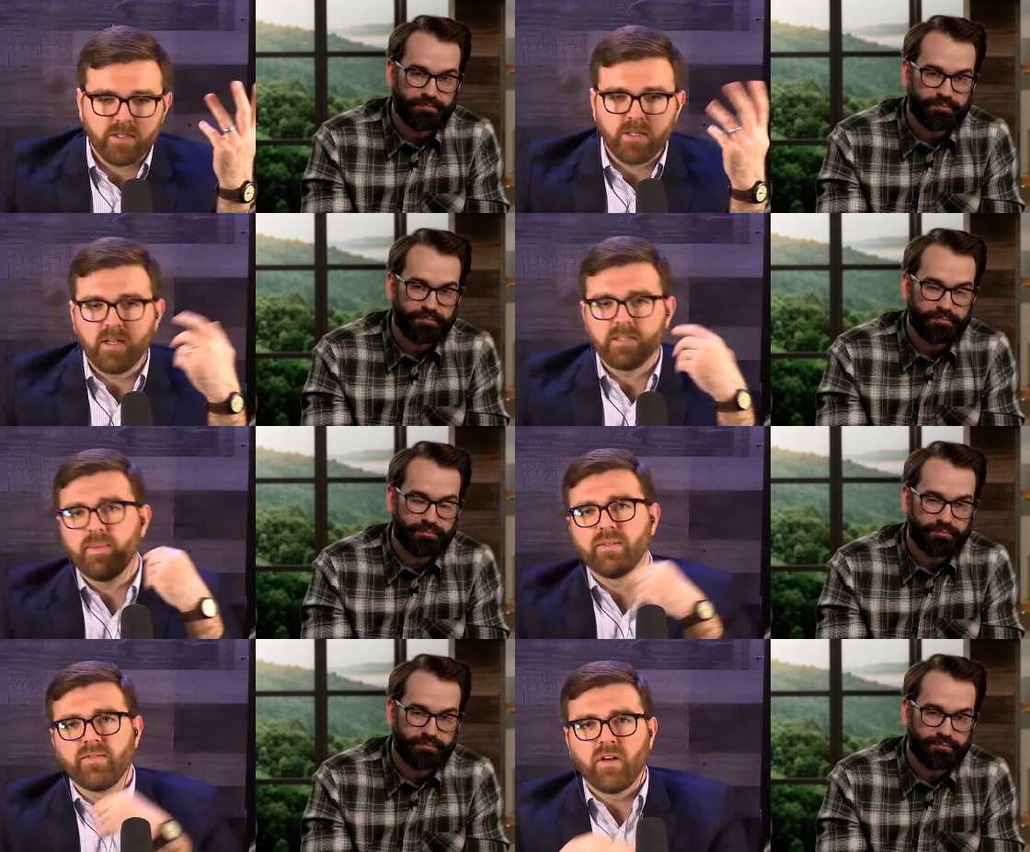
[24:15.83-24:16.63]
Speaker 1: to, as a bit
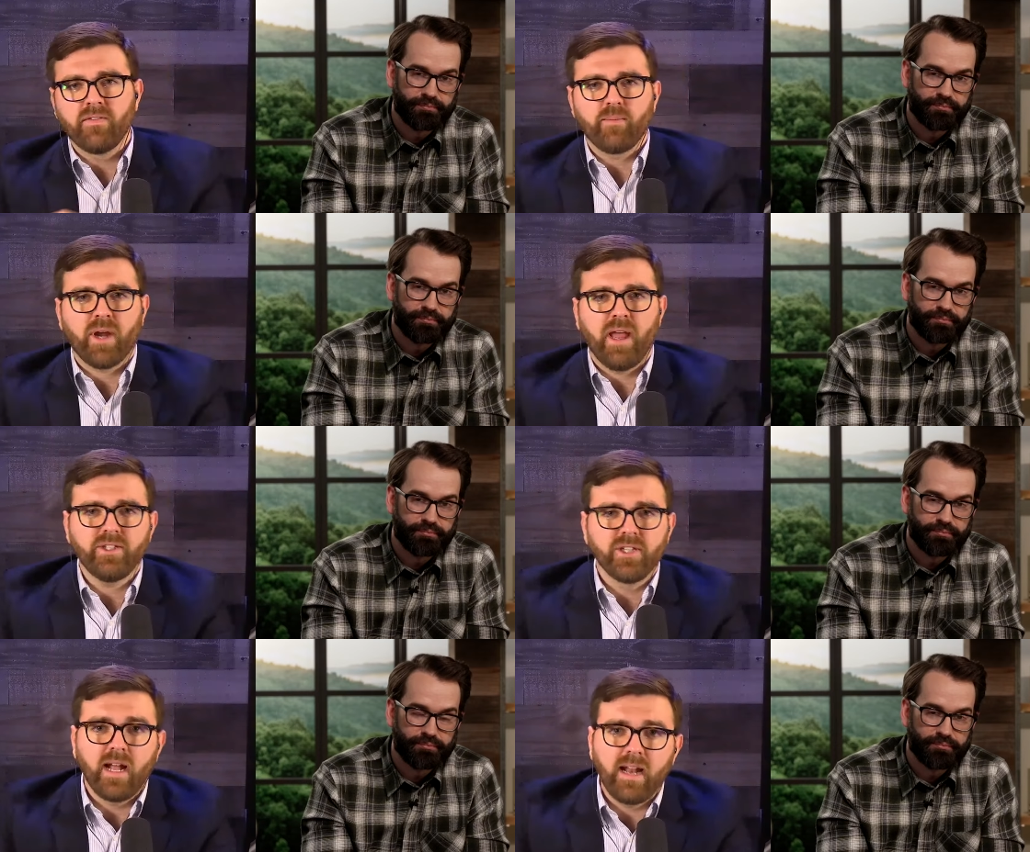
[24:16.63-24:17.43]
of self
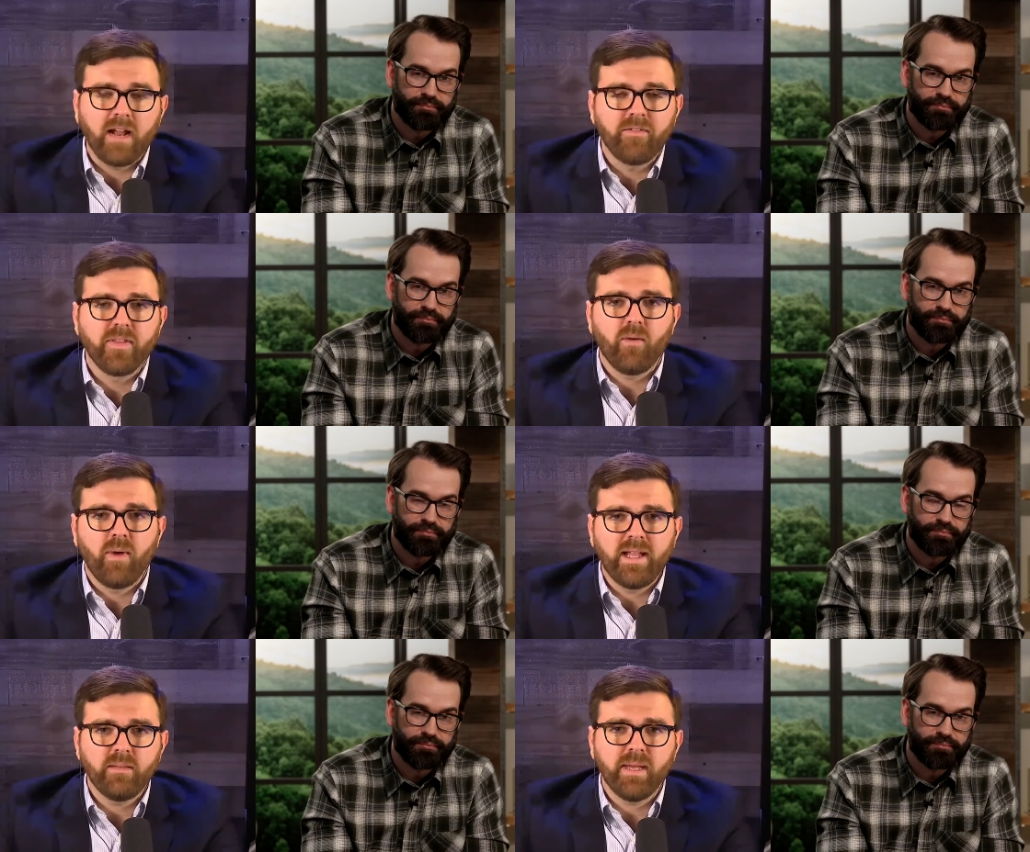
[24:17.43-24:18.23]
deprecation, I'd feel that
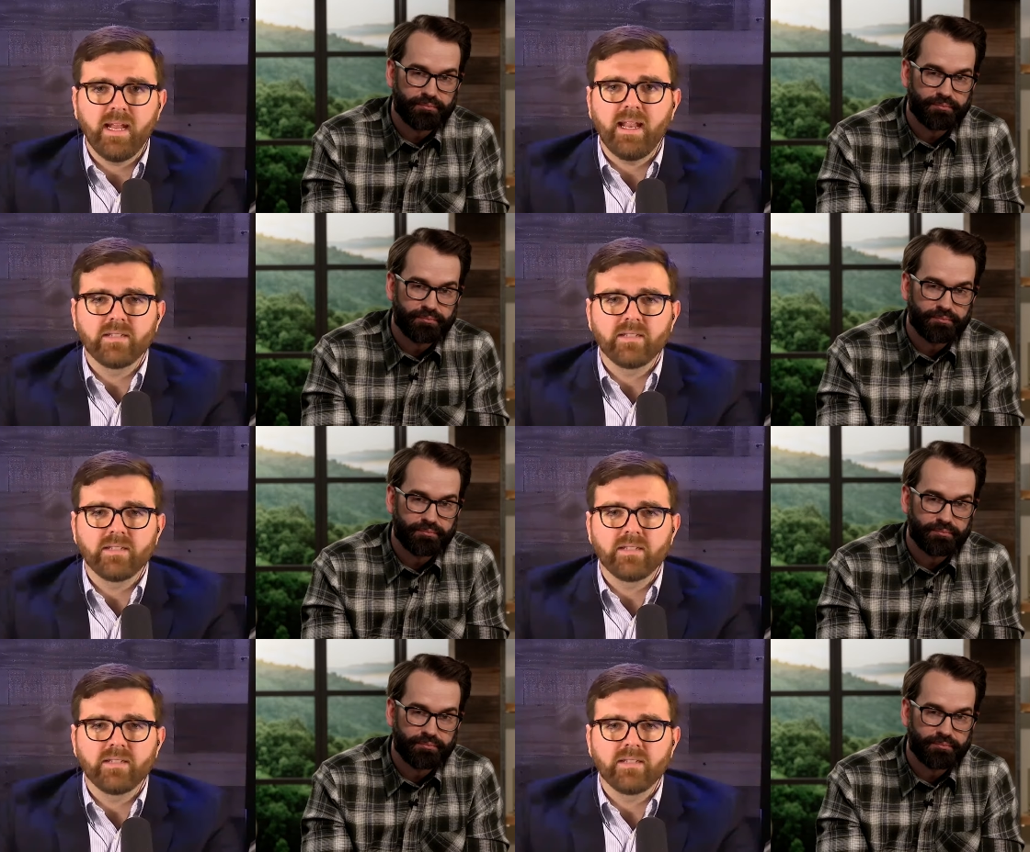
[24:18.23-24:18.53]
way at the beginning.